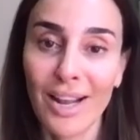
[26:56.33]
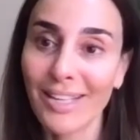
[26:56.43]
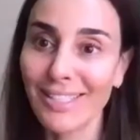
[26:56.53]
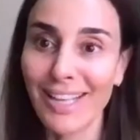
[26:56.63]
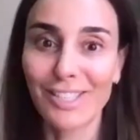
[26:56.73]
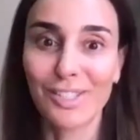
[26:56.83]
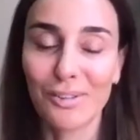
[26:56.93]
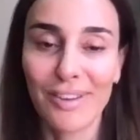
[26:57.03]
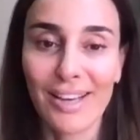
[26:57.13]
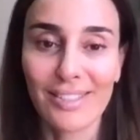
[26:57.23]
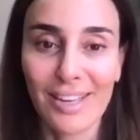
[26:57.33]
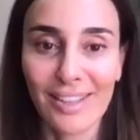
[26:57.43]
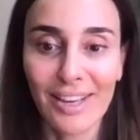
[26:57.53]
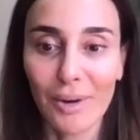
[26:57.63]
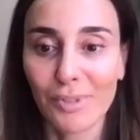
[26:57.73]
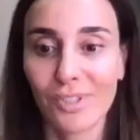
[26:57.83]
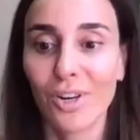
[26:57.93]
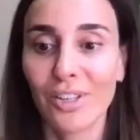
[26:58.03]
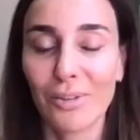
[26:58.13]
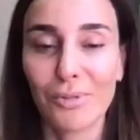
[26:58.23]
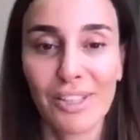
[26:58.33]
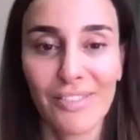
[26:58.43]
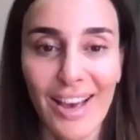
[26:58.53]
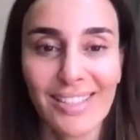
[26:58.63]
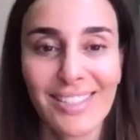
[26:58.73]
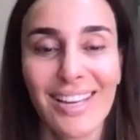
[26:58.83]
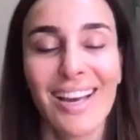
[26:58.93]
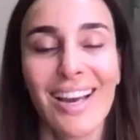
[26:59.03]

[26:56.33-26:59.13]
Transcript: I did that so fast. I think I was talking really fast.